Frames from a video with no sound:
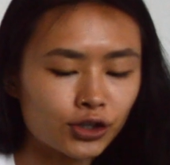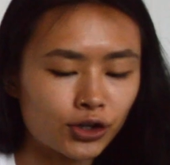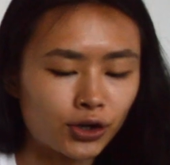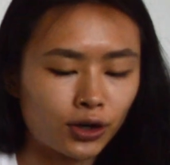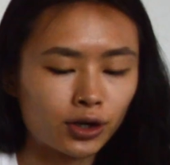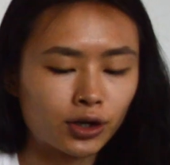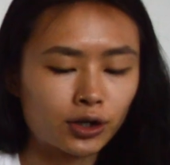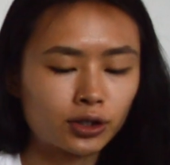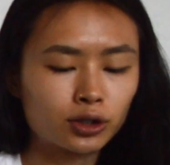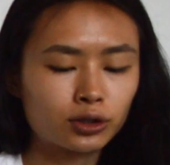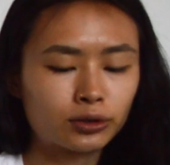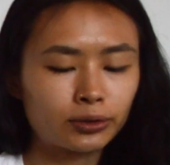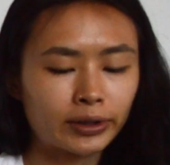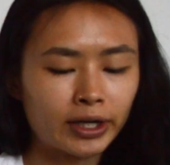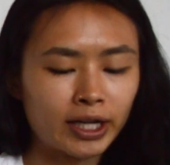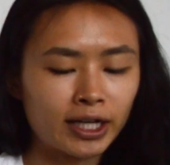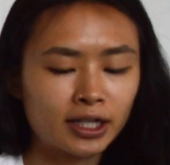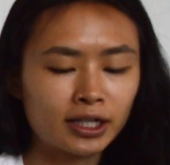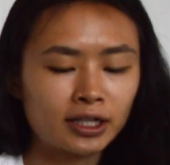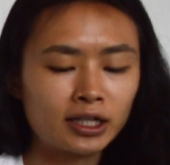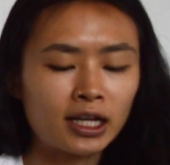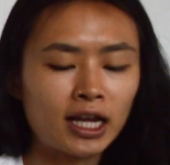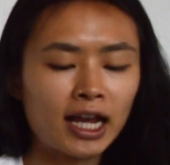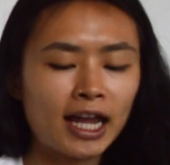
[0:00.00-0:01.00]
turn
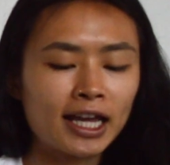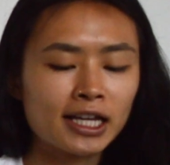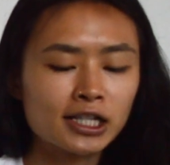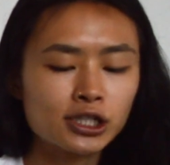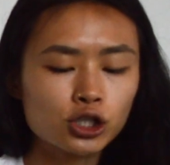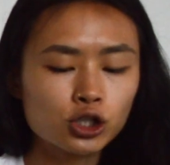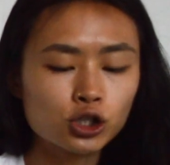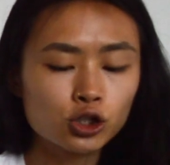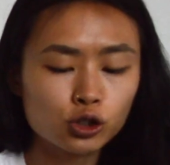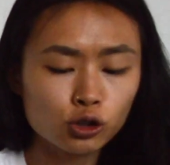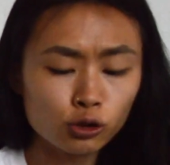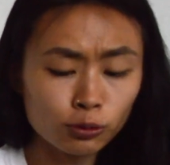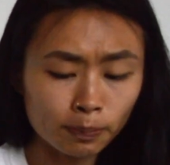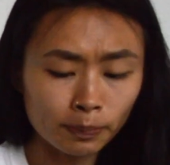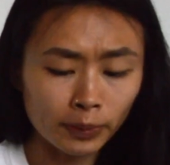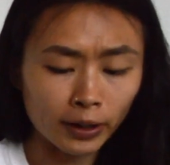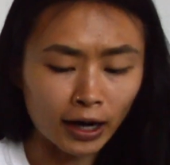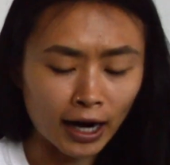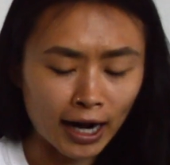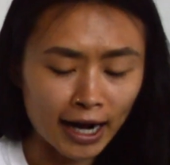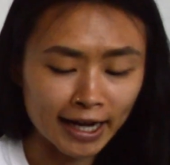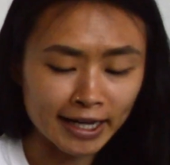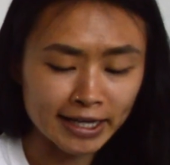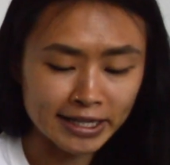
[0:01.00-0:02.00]
created a super
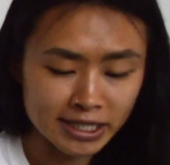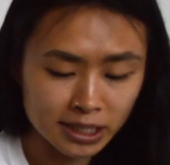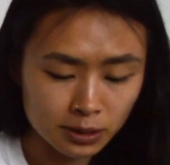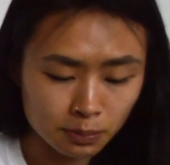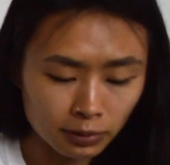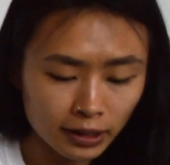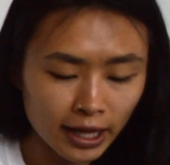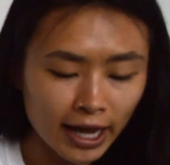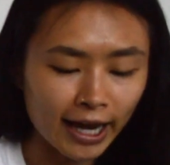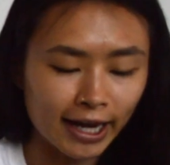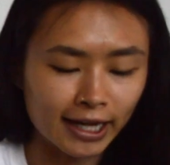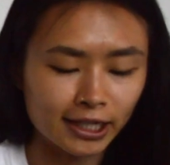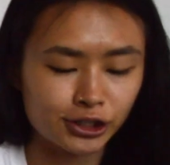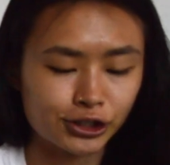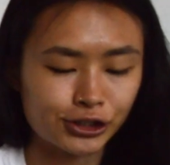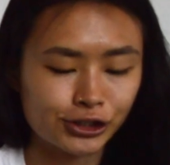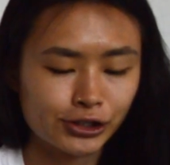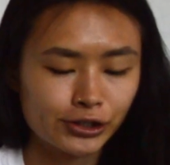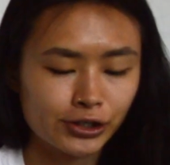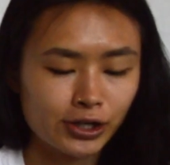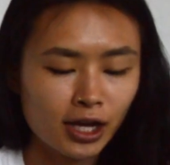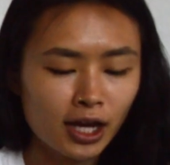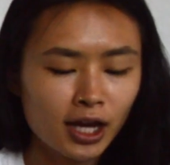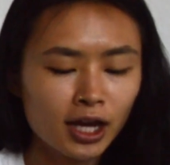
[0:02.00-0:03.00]
high
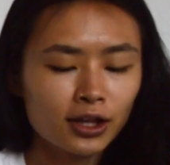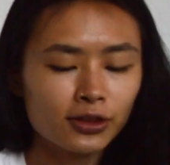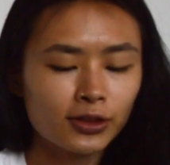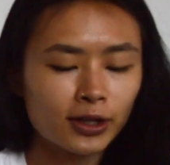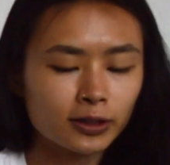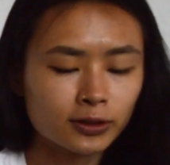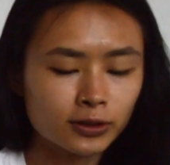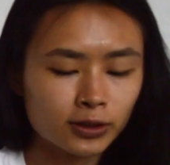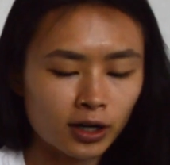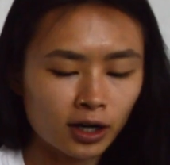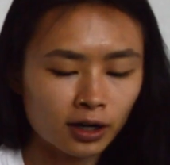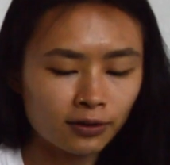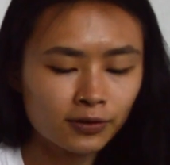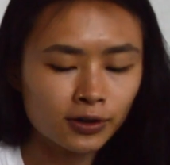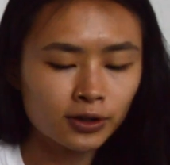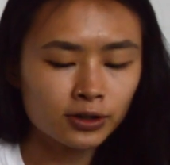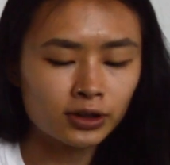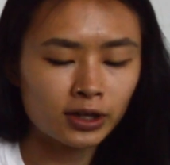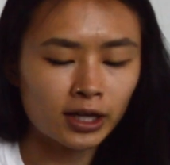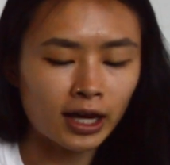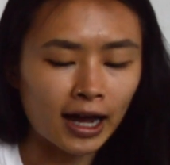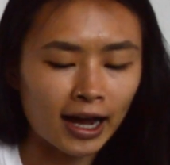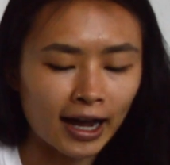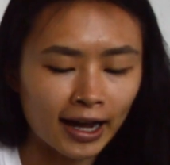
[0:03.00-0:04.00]
splash that covered
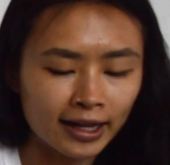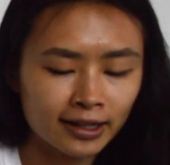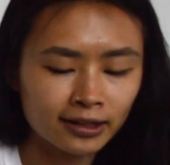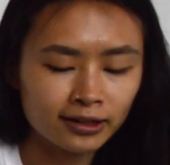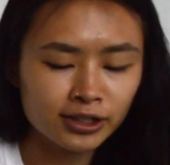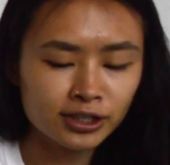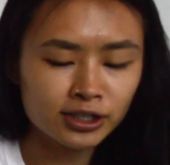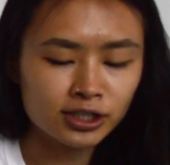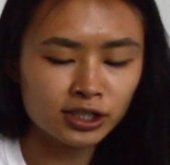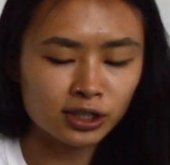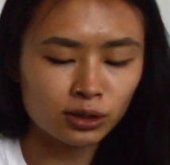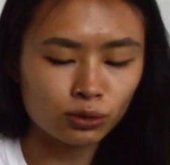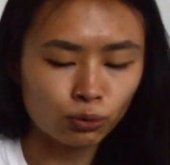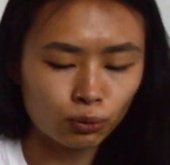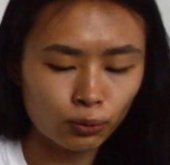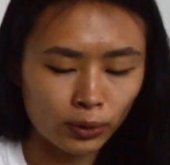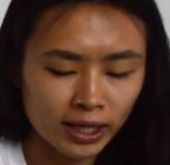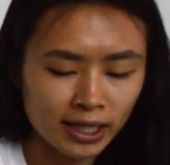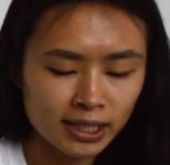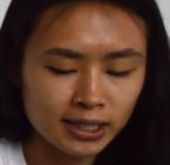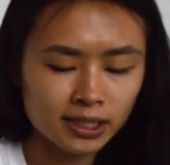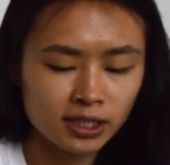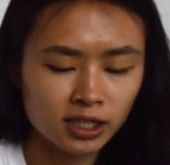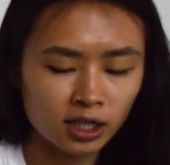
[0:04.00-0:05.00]
the island and
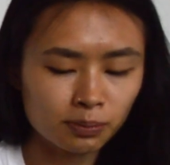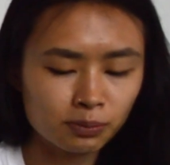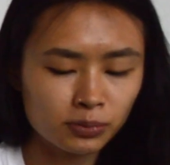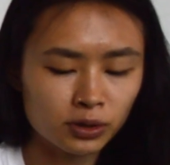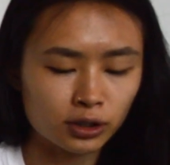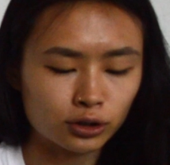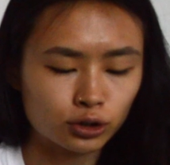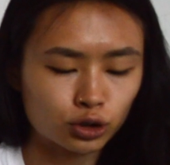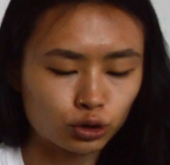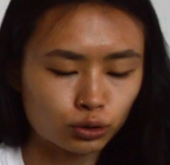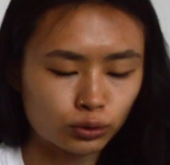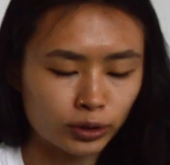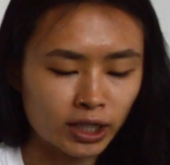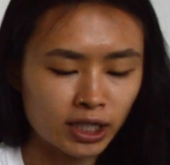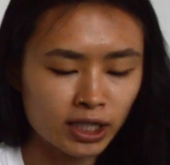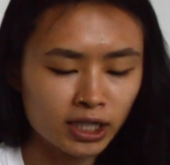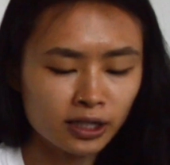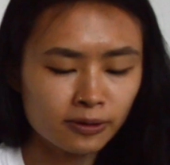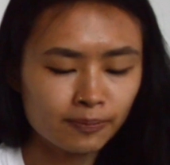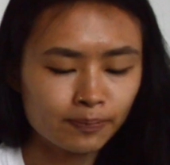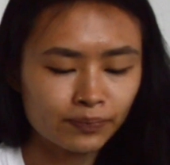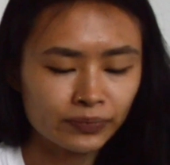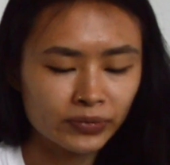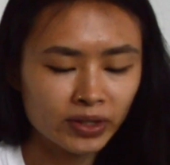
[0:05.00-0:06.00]
raced up the
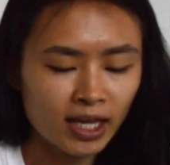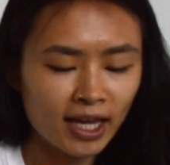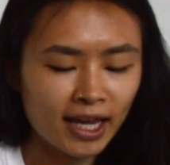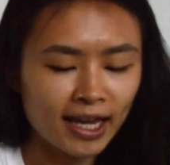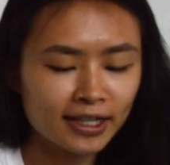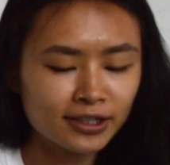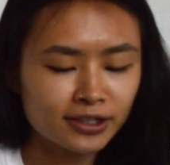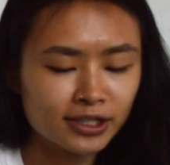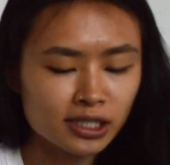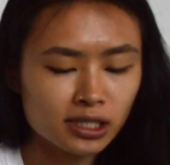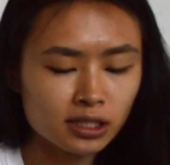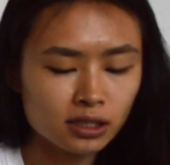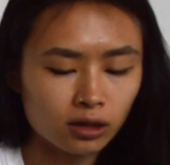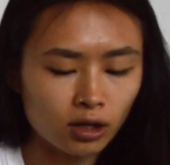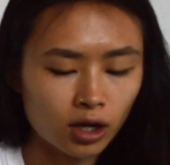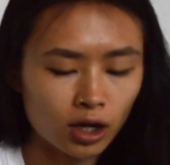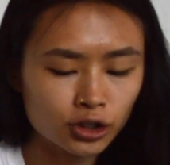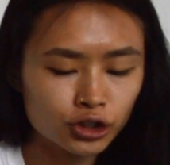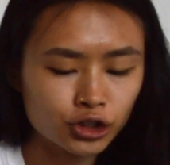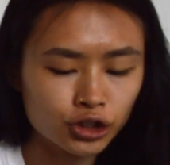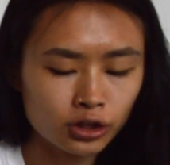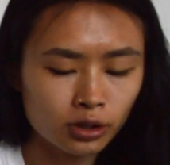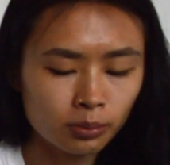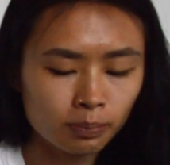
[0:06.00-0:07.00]
tree and
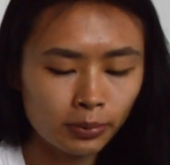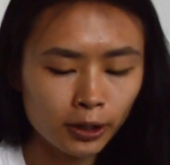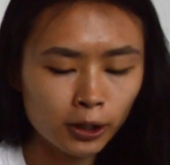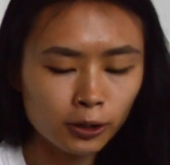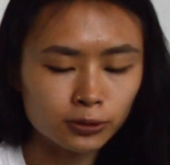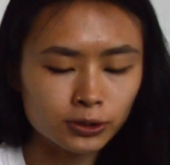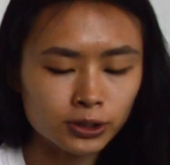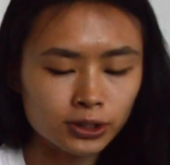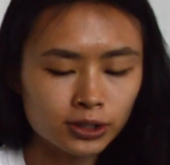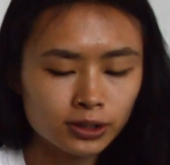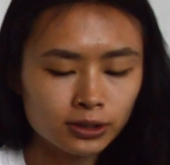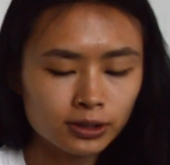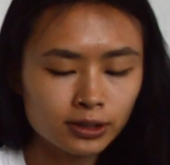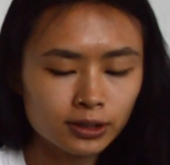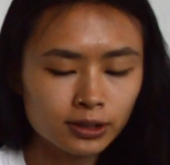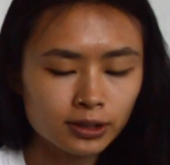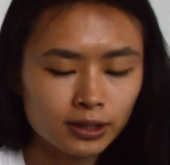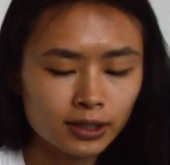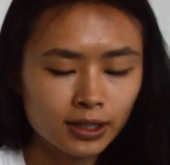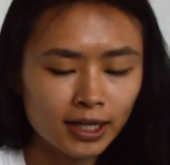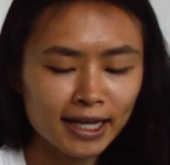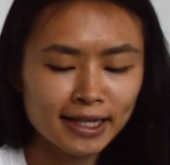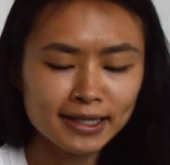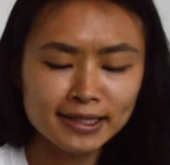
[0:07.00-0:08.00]
dislodged the boat
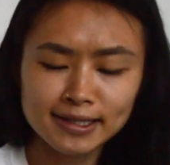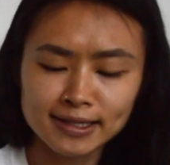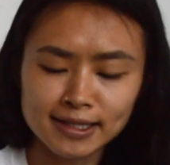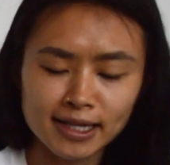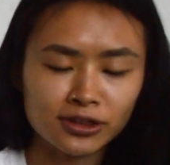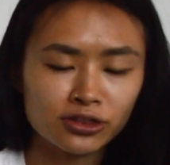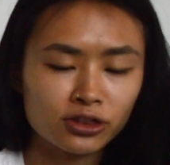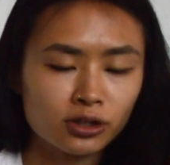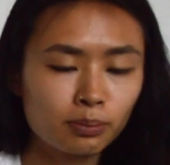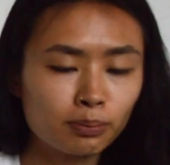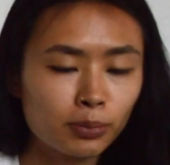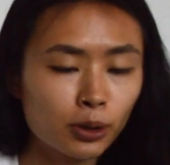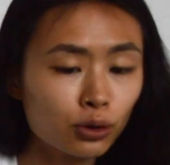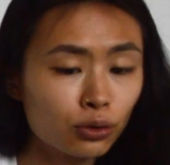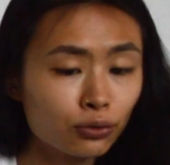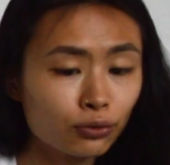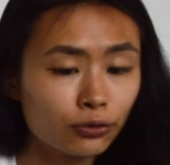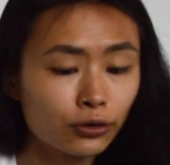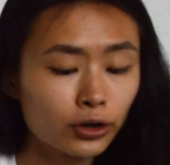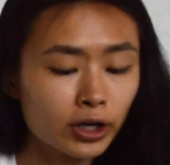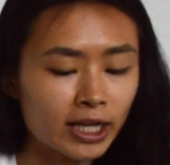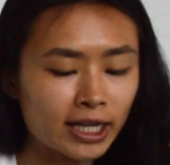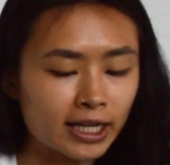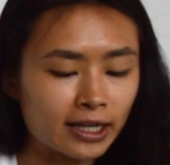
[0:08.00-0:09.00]
and set them both
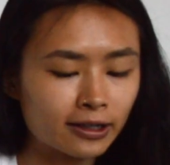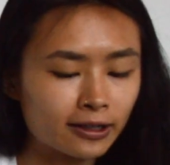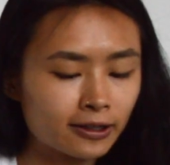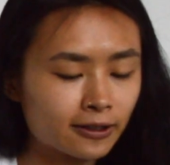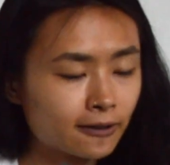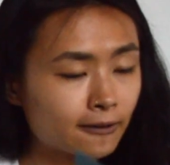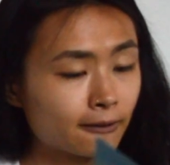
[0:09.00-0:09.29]
free.